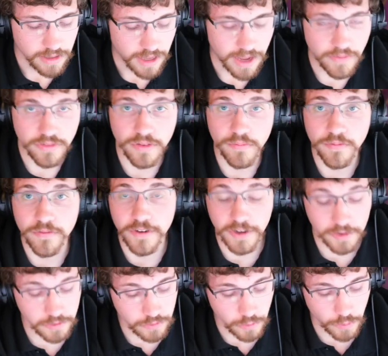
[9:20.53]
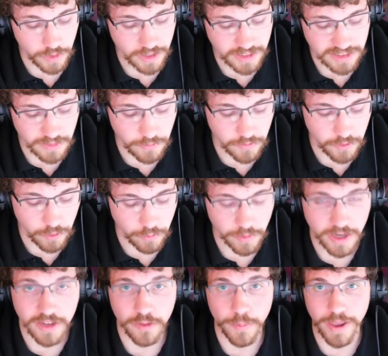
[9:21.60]
have some fun winning some of your
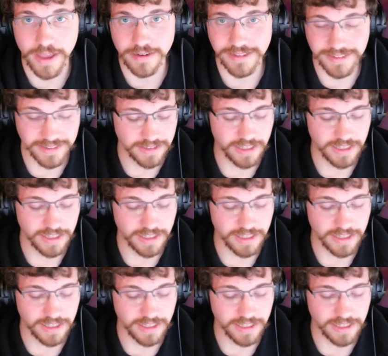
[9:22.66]
ranked battles.